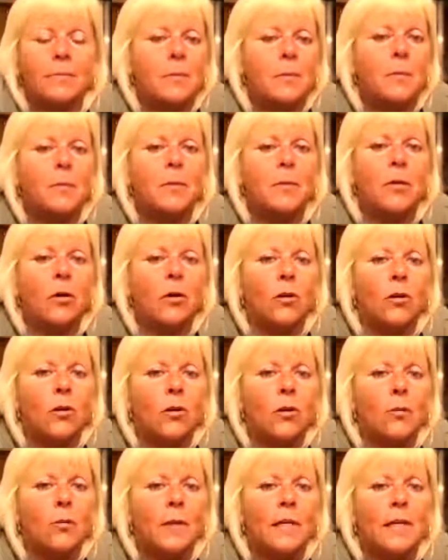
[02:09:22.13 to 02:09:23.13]
People aren't
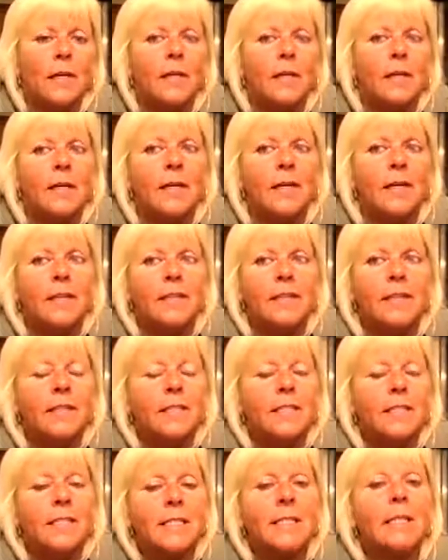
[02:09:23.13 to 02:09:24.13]
coming.
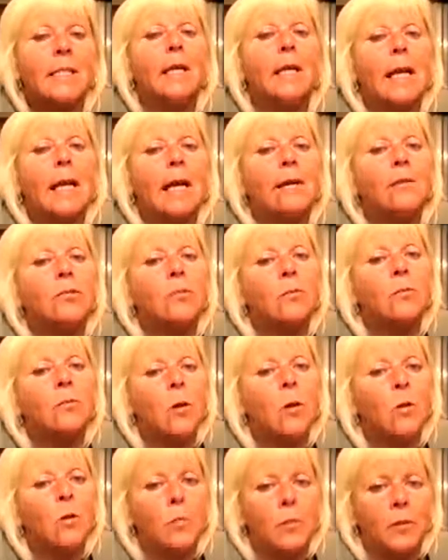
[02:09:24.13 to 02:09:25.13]
They're still allowed to
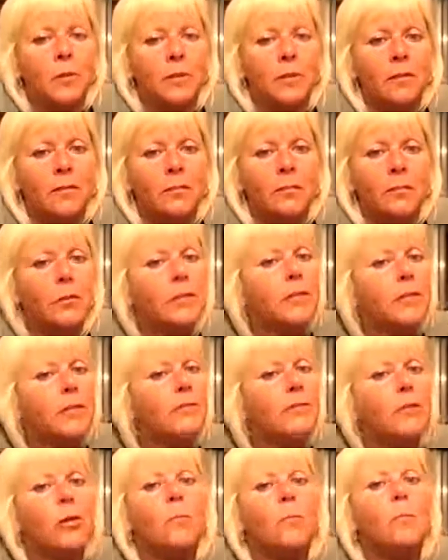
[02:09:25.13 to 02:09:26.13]
open, but there's
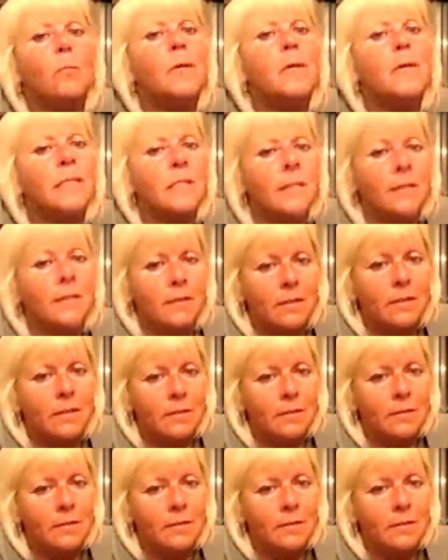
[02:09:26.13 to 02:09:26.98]
no business.